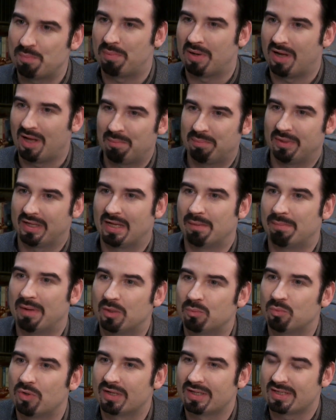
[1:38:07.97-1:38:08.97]
public
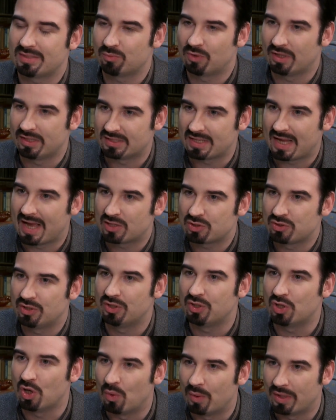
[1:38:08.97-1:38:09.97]
about what is
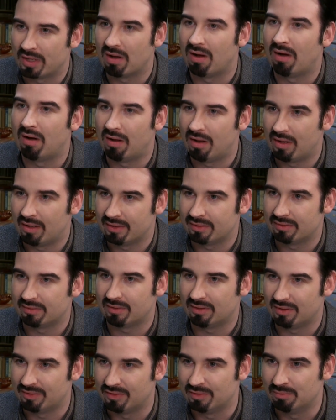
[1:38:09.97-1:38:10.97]
actually going
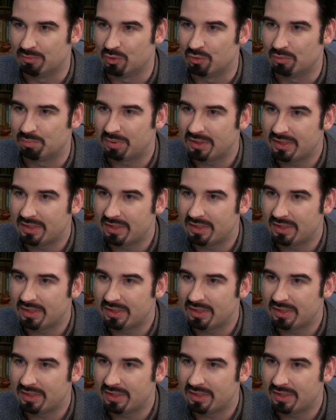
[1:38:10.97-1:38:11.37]
on the moon.